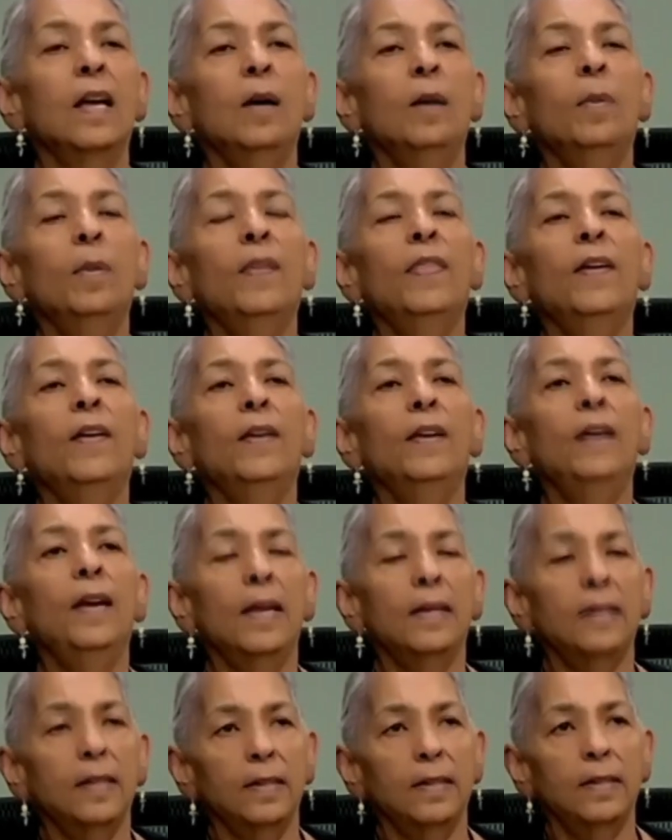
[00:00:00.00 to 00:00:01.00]
But they're
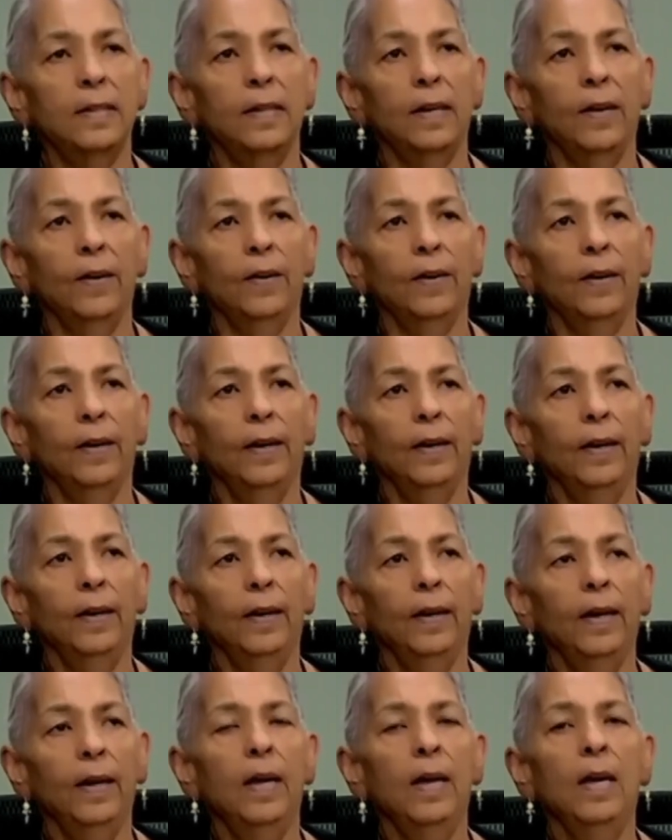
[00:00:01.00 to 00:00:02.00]
necessary
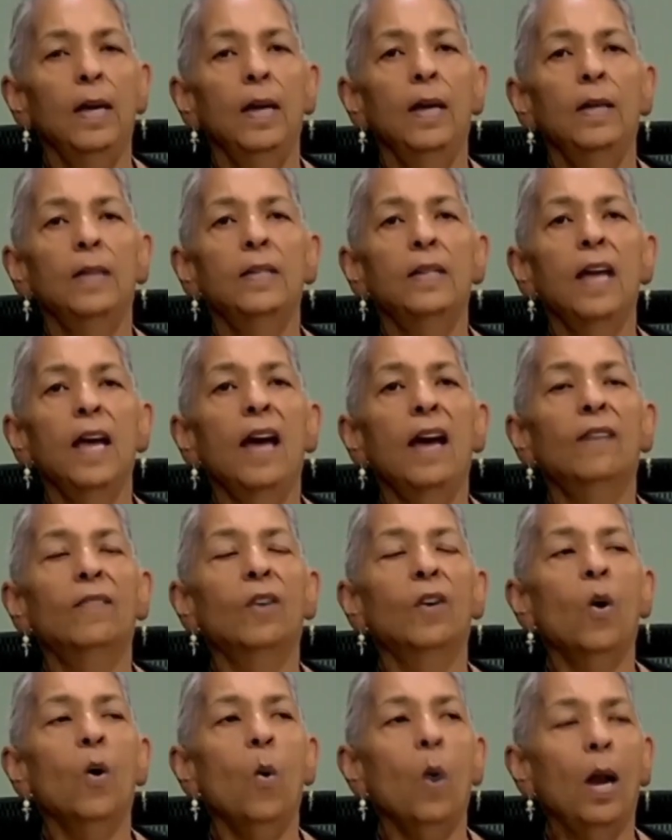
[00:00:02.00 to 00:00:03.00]
to have a
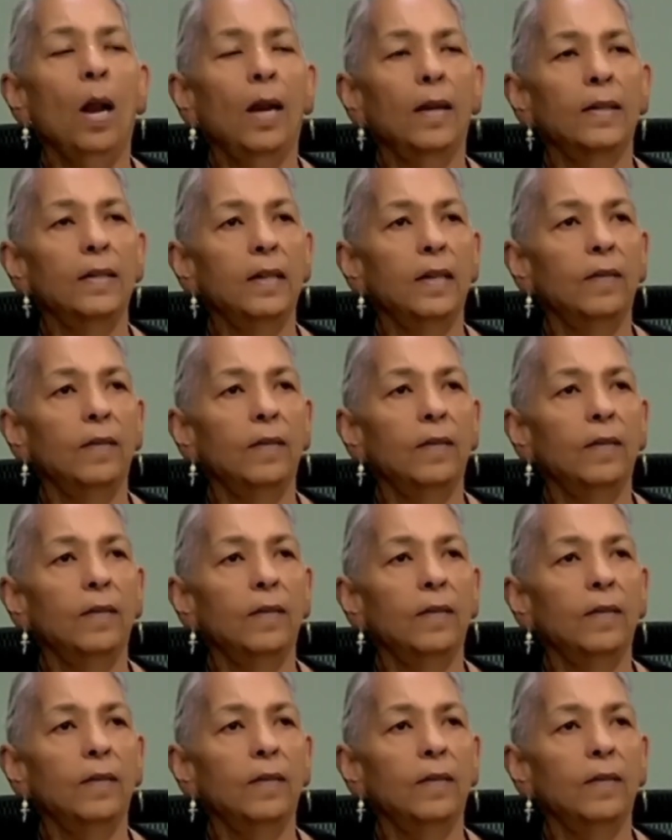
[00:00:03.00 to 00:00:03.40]
quality of